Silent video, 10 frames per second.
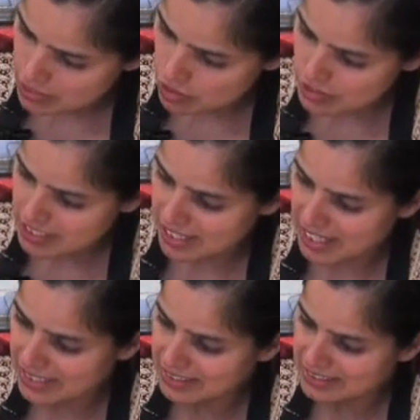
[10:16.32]
start to
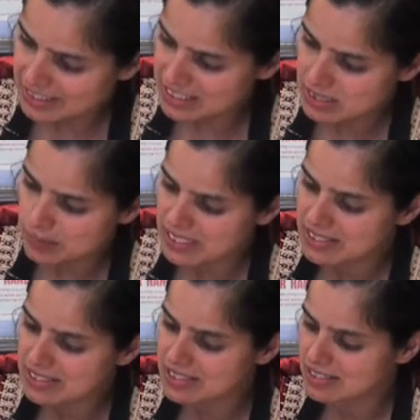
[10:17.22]
add it, then the
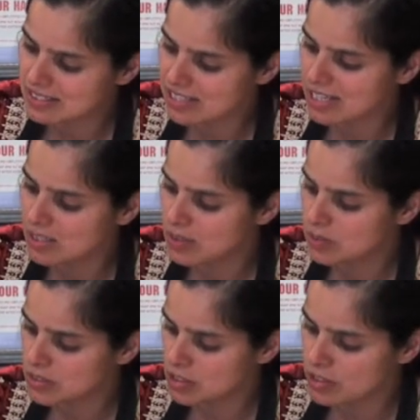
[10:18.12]
spices, the
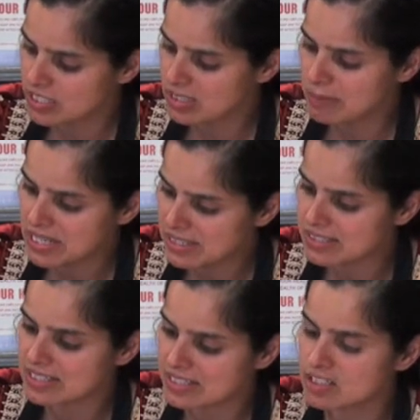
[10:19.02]
yellow started to mix
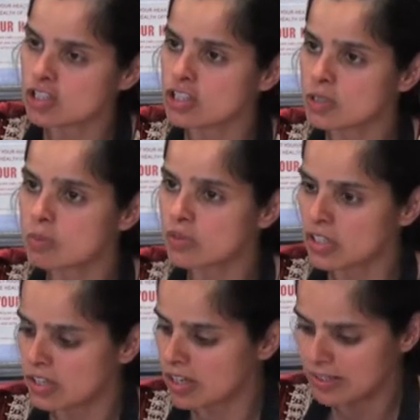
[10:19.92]
because it started to move it
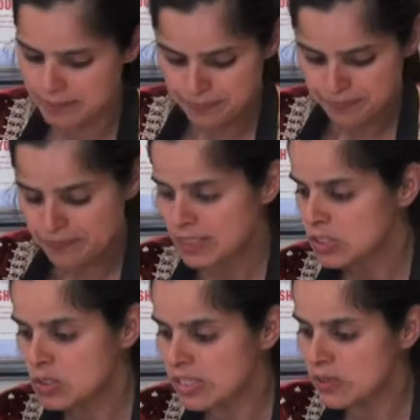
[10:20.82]
along.
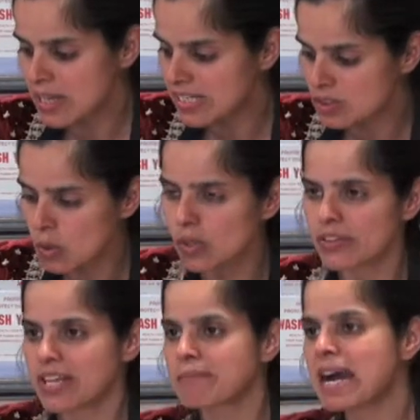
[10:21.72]
So I don't add the whole
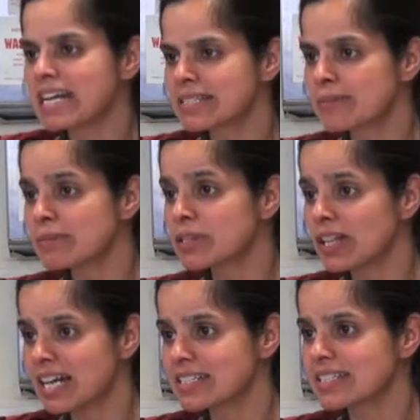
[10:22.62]
thing. Maximum
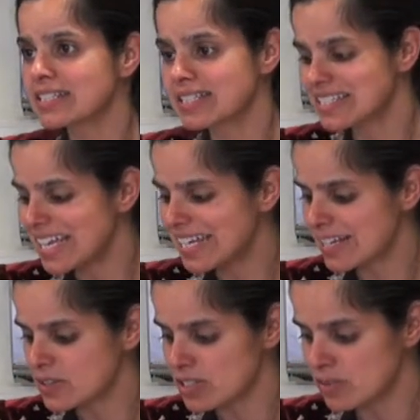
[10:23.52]
you'll add to this is 8
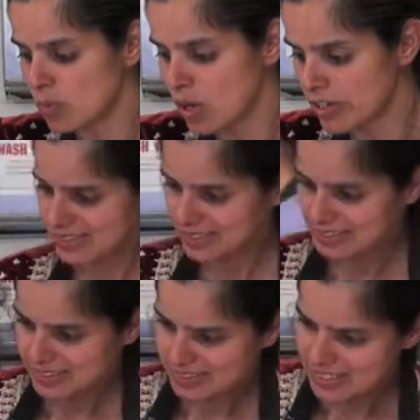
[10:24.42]
ounces of water.
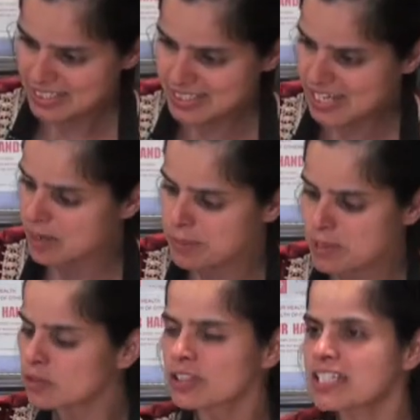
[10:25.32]
And see how
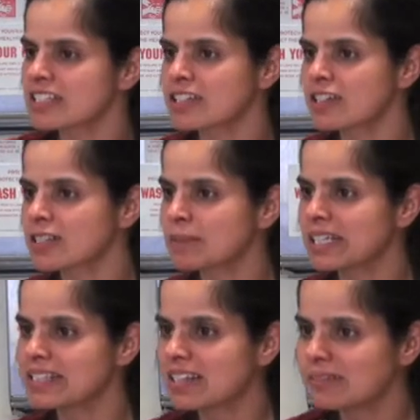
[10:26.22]
beautifully that started to
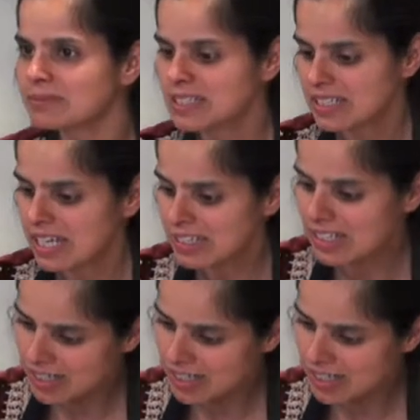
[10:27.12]
blend up? And the